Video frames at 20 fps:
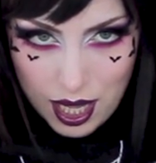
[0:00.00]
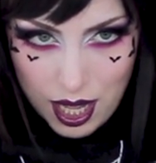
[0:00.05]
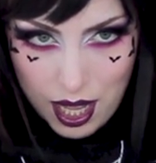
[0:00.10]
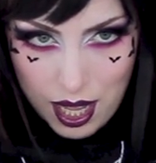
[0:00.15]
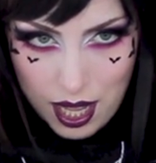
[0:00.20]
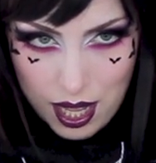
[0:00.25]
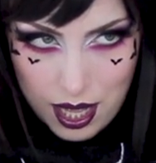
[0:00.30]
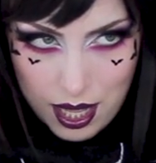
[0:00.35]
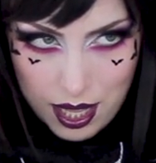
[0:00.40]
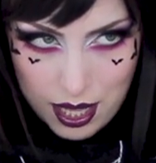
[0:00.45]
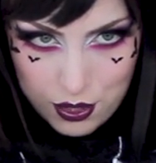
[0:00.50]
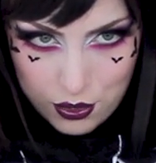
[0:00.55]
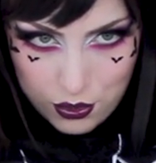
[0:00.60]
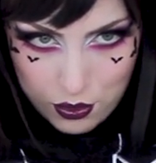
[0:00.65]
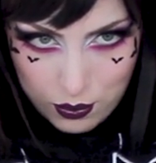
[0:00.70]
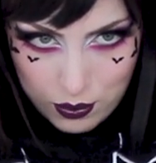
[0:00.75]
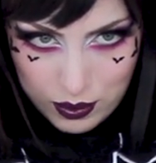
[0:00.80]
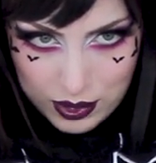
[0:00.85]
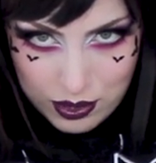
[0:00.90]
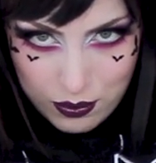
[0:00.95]
I
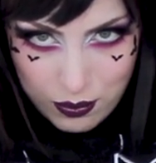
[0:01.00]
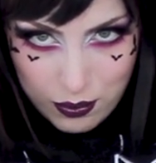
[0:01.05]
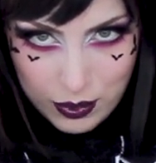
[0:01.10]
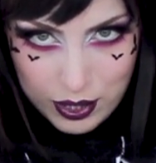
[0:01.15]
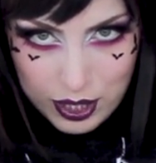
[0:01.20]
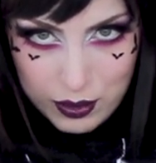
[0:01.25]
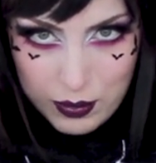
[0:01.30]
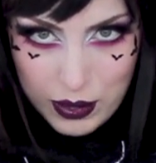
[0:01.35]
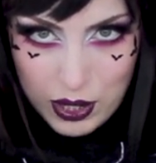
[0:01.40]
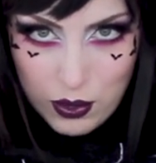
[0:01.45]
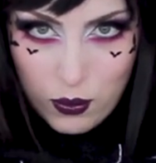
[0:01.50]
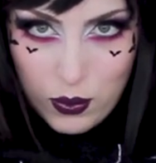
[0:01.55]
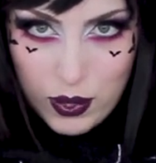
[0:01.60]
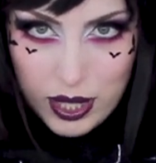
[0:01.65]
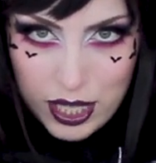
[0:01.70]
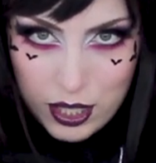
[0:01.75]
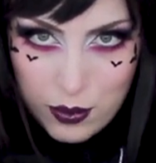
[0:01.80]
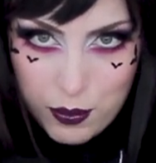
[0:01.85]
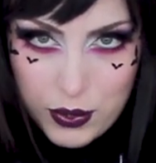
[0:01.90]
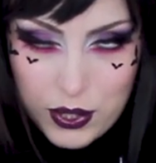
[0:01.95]
don't want to ruin my
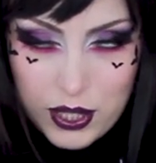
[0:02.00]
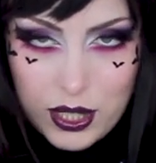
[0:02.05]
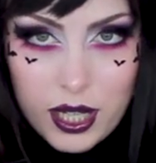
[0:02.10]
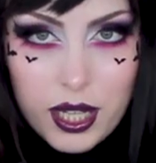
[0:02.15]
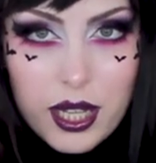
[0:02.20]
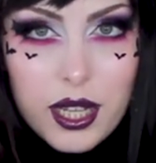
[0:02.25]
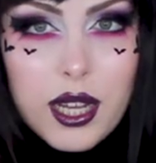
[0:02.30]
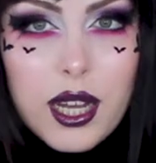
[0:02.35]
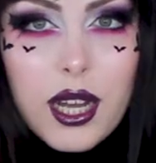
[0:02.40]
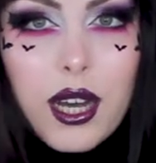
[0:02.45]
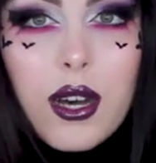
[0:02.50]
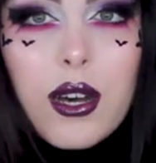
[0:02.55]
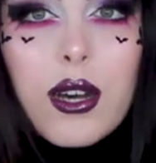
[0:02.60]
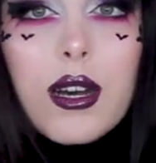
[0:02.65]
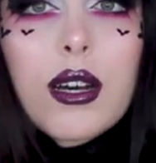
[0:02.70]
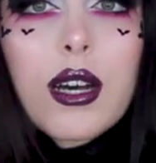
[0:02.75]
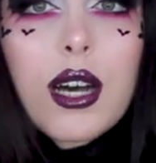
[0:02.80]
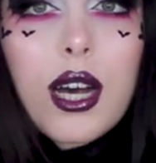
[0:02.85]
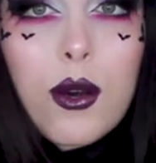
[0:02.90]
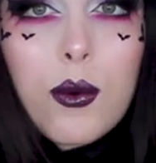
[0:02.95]
wig, but
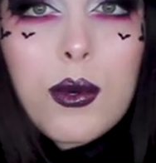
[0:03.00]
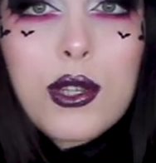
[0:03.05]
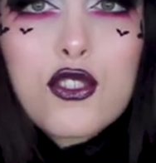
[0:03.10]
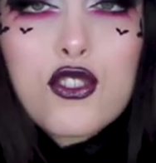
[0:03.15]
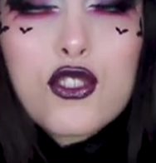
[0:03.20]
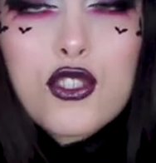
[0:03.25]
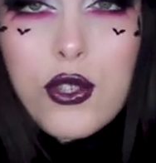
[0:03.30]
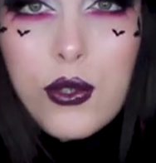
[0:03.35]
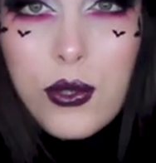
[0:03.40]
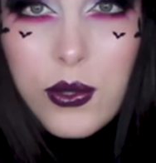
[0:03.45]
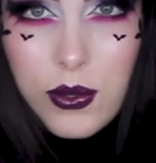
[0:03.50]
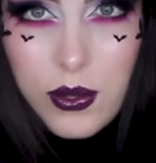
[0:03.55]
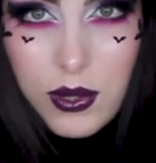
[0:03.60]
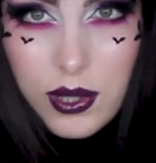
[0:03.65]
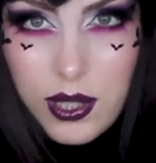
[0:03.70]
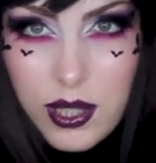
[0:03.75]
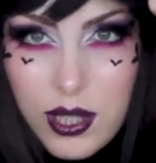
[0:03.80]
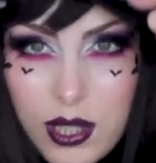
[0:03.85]
I want to show you